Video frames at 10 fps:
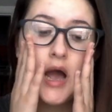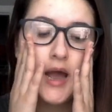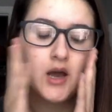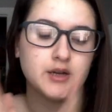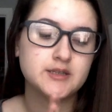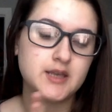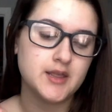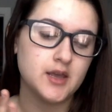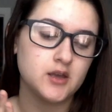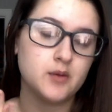I honestly
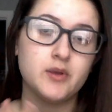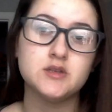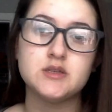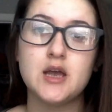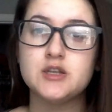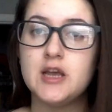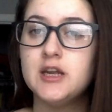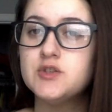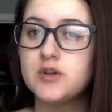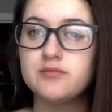think it could be
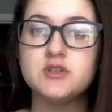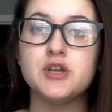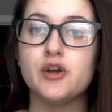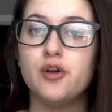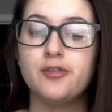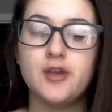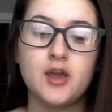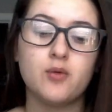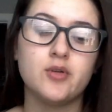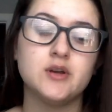any sort of material
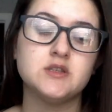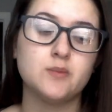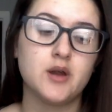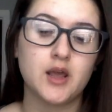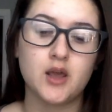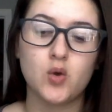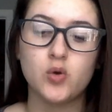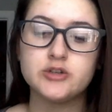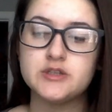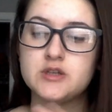thing, whether it's money
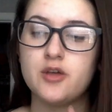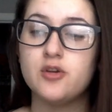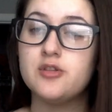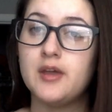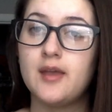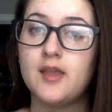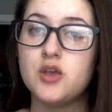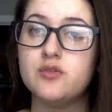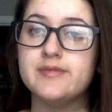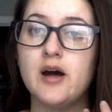or just other thing
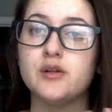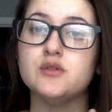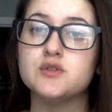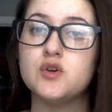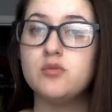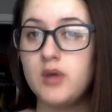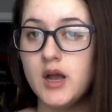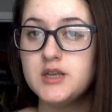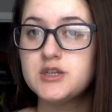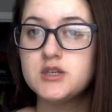that you value so
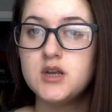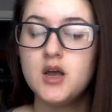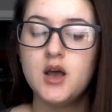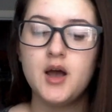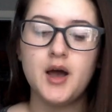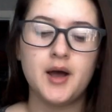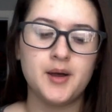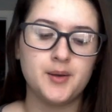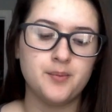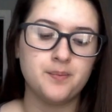much.
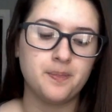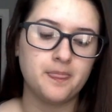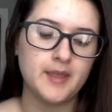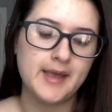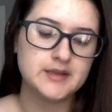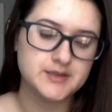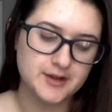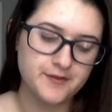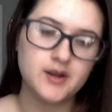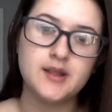Um, it's
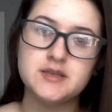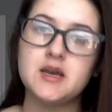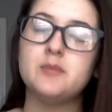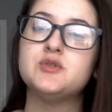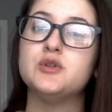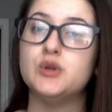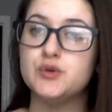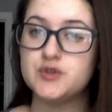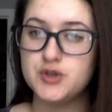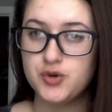definitely time to
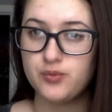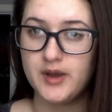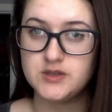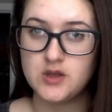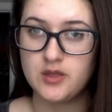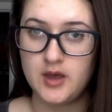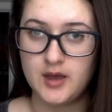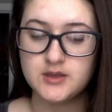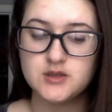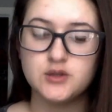loosen your reins on
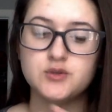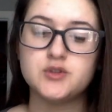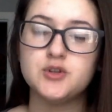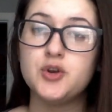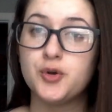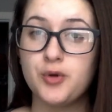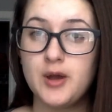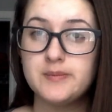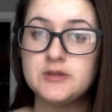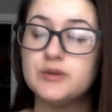that, to loosen your
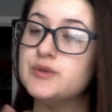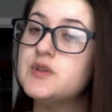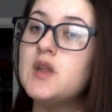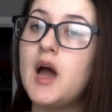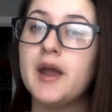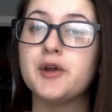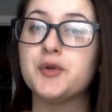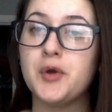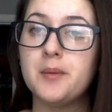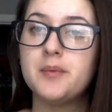grip, to loosen the
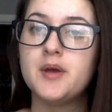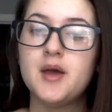iron grip,